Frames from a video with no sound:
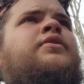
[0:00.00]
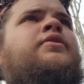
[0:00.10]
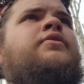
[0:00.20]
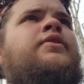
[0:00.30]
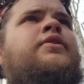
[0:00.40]

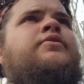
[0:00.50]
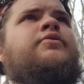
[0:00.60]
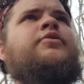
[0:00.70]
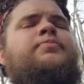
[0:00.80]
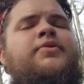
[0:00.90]
go there and
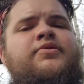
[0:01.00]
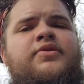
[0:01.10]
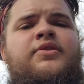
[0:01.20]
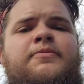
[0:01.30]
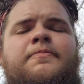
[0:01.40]
throw up our
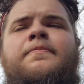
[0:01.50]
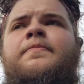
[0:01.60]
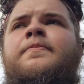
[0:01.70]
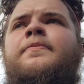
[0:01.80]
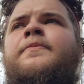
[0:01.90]
tent.
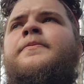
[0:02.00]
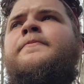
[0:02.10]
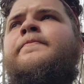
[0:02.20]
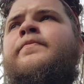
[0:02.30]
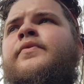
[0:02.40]

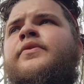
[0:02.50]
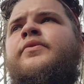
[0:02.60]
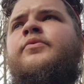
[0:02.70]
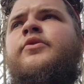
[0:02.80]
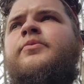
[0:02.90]

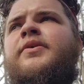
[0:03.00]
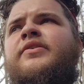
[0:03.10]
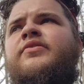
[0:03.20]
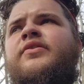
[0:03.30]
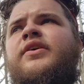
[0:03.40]
And we'll get
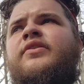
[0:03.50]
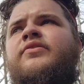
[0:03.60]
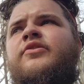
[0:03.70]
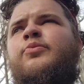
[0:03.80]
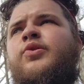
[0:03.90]
back to you
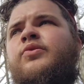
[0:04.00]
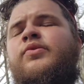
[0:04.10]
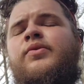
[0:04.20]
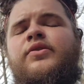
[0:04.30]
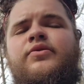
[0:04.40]
guys here in a bit when
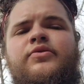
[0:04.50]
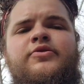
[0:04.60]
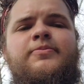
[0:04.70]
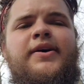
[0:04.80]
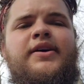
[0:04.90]
we walk through
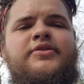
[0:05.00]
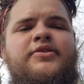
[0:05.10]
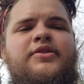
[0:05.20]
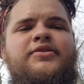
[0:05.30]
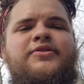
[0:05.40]
some
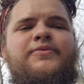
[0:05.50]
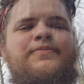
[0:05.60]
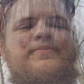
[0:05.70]
pastures. Back on